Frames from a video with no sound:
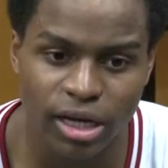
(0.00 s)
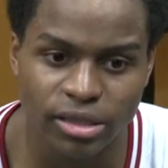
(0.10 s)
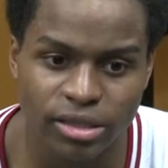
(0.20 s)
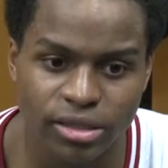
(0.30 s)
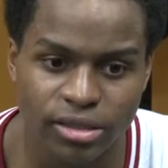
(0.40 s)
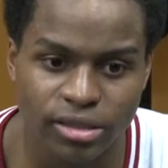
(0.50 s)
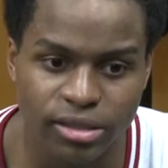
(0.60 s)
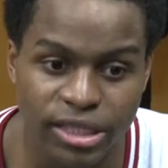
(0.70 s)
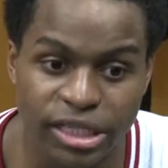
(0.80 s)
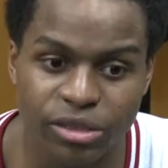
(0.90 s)
just
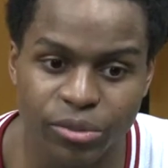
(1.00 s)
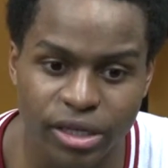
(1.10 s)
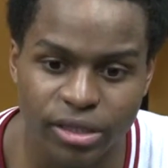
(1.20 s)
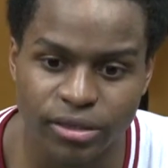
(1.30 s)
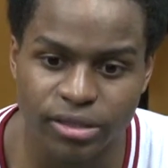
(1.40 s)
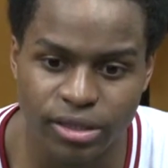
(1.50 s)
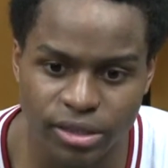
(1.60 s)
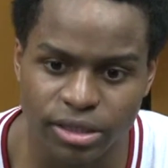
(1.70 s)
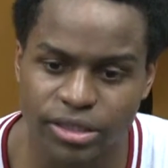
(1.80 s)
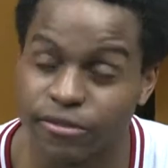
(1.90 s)
teaching me
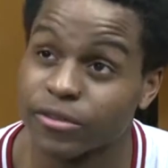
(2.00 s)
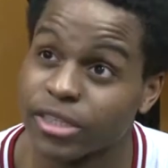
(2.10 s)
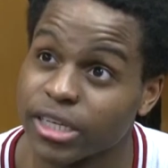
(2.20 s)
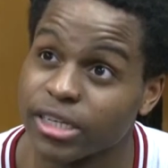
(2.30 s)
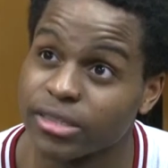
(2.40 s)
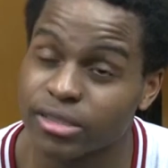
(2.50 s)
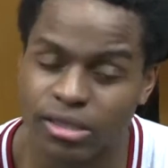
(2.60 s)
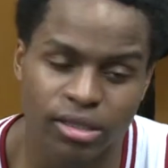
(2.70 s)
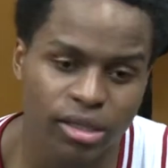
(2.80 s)
the different things.